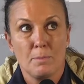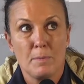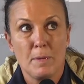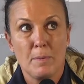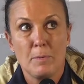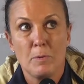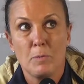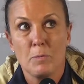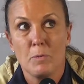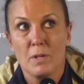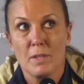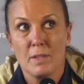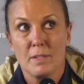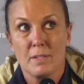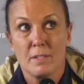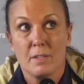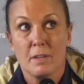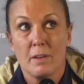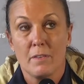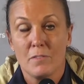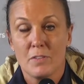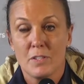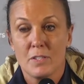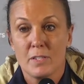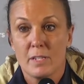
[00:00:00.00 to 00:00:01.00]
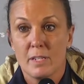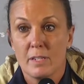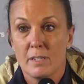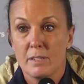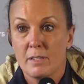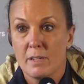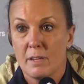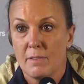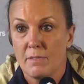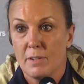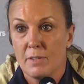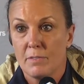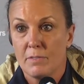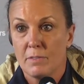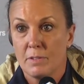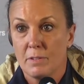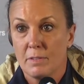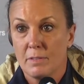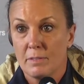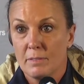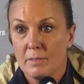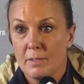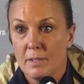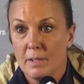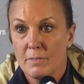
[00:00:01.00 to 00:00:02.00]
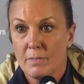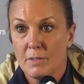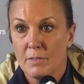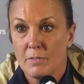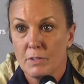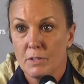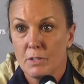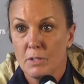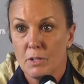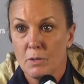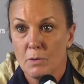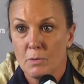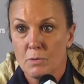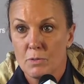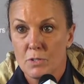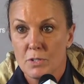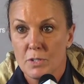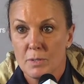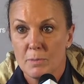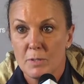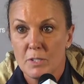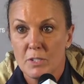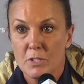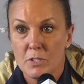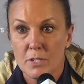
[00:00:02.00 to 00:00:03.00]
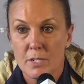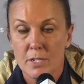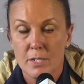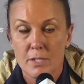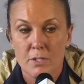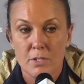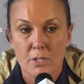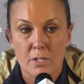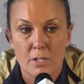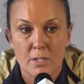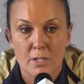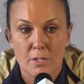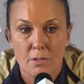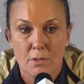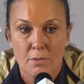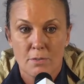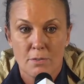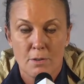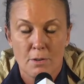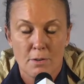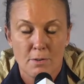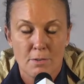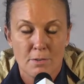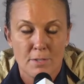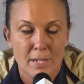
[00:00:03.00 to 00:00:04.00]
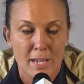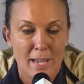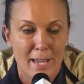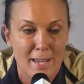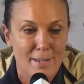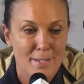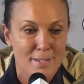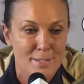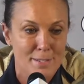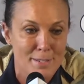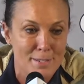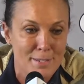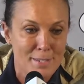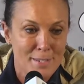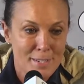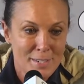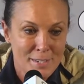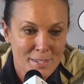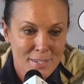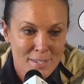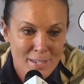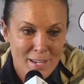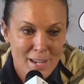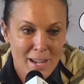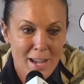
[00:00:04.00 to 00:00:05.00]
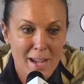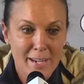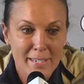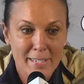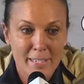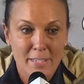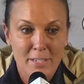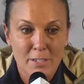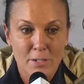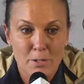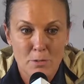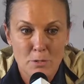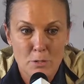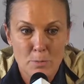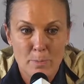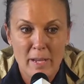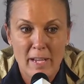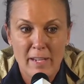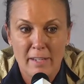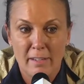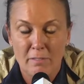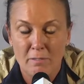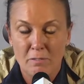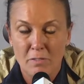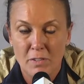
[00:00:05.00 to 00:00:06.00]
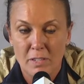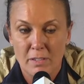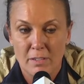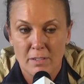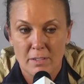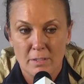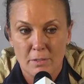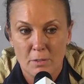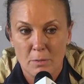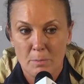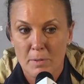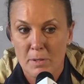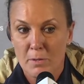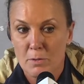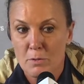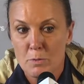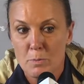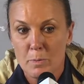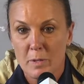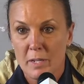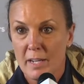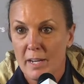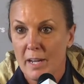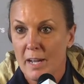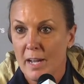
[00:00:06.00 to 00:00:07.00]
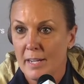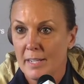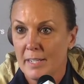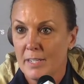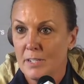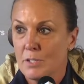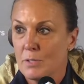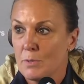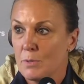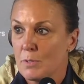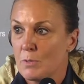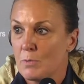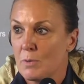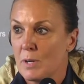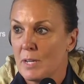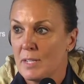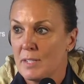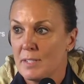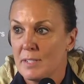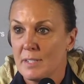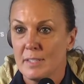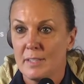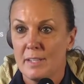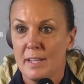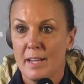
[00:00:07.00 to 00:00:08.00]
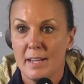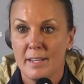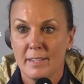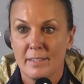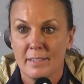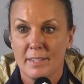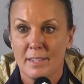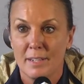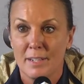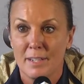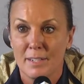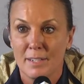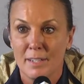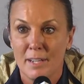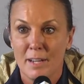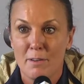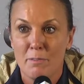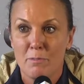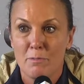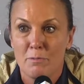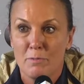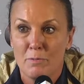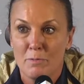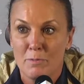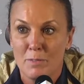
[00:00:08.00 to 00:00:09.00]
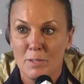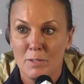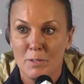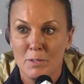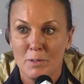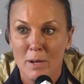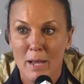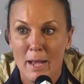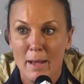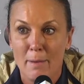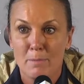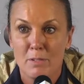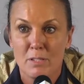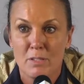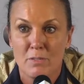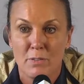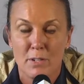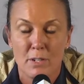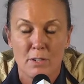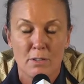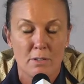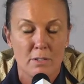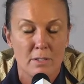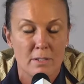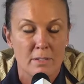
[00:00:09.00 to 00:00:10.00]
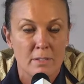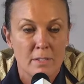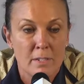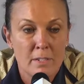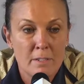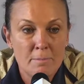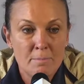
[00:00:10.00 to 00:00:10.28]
maybe one of the toughest kids I've ever coached. I mean, she's just her dad is a hockey coach back in Finland. Her brothers play hockey. She was raised in that kind of, you know, atmosphere, and